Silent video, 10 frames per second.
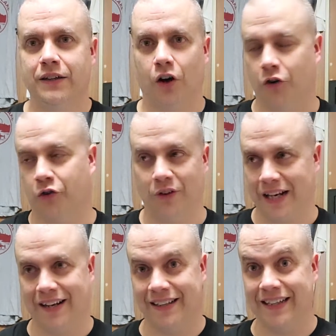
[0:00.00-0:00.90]
also, the
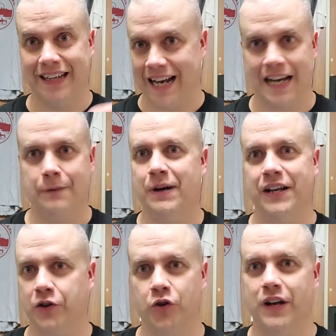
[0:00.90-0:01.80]
idea that
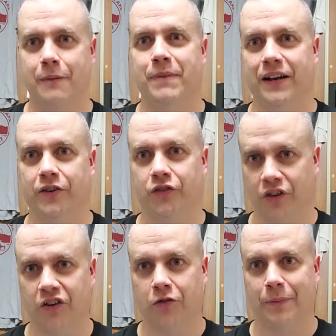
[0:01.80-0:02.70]
anybody could have been a
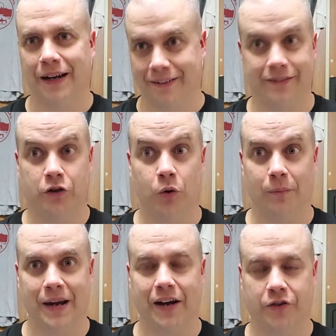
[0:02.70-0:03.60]
suspect, going
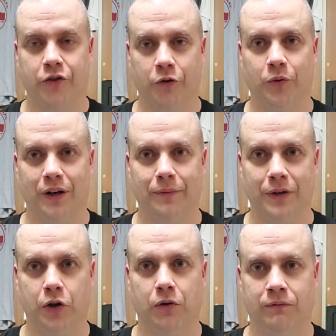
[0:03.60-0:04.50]
back to, um, you
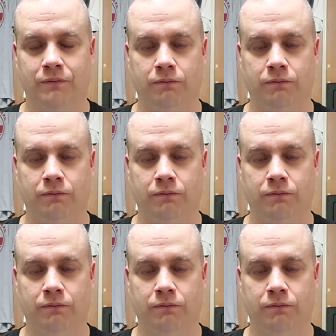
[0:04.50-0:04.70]
know,